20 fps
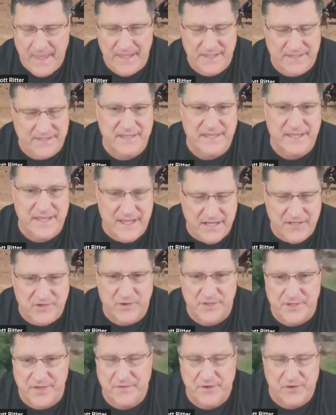it's in the
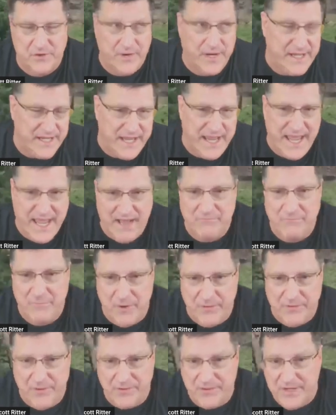interest of Ukraine to have
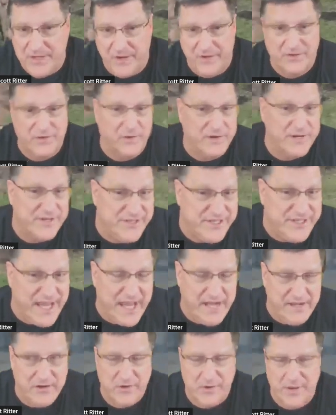both those territories
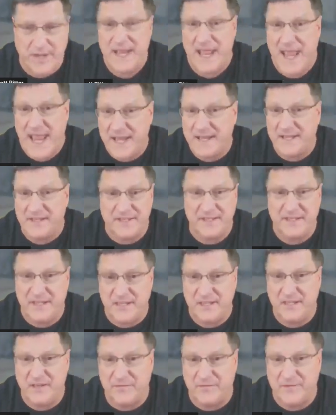stay in Ukraine, and it's in
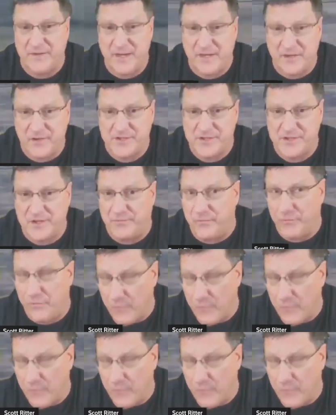the interest of